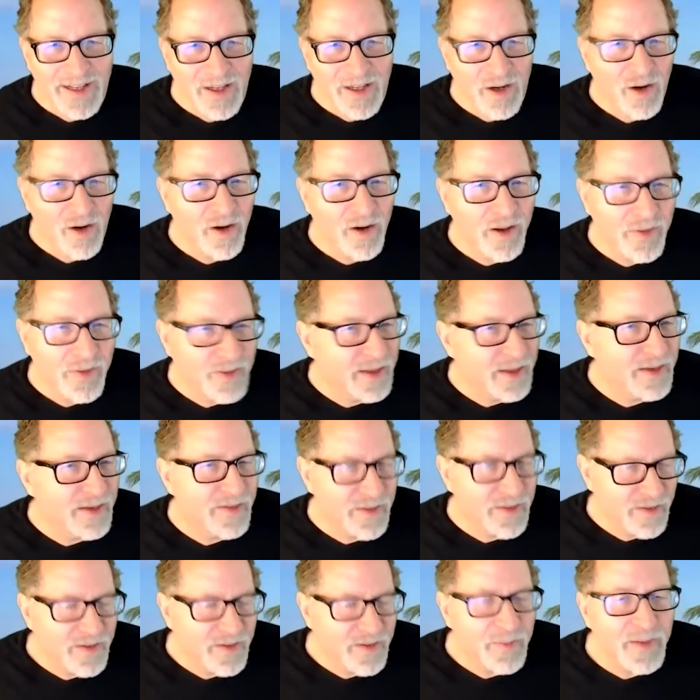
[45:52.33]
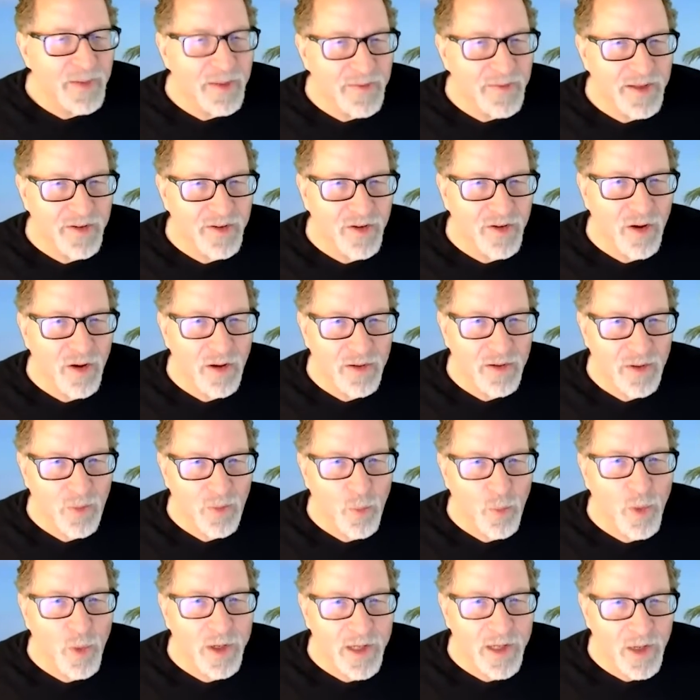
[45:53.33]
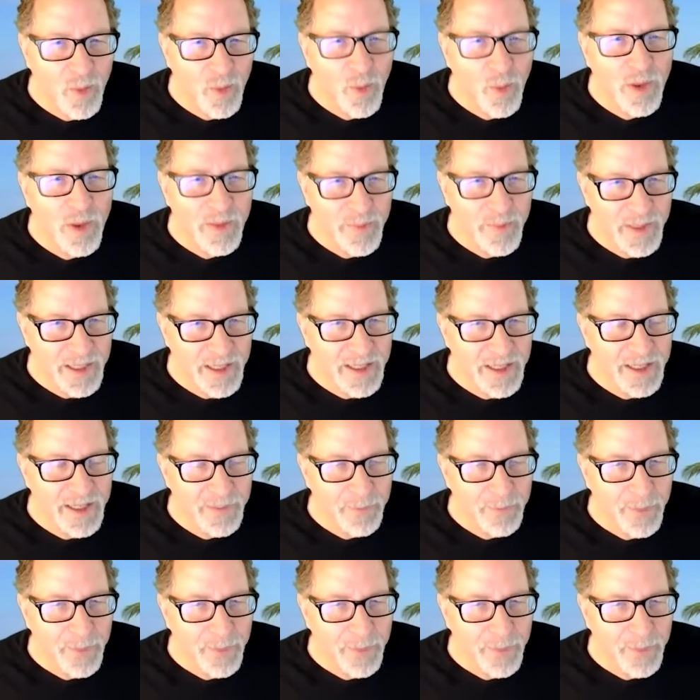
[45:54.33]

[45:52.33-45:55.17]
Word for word: Uh, things that sometimes that's called a one-on-one meeting.